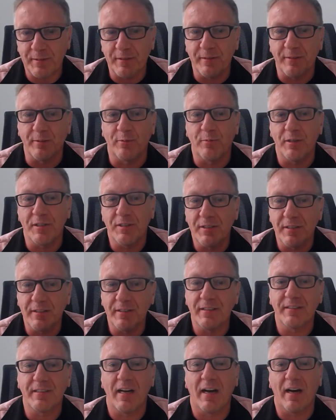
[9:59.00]
the question
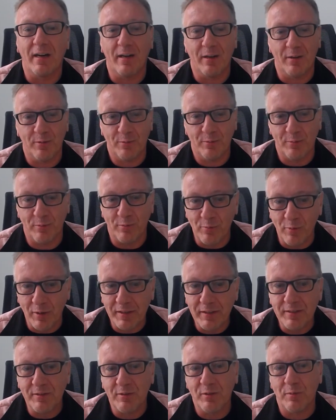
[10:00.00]
is what
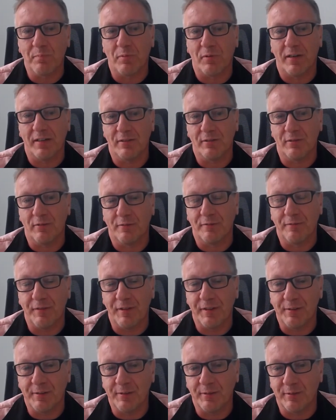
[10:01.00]
is the price of
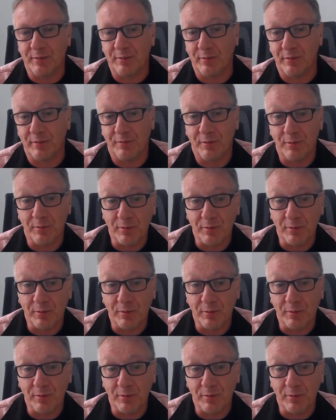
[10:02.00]
failure? So if you're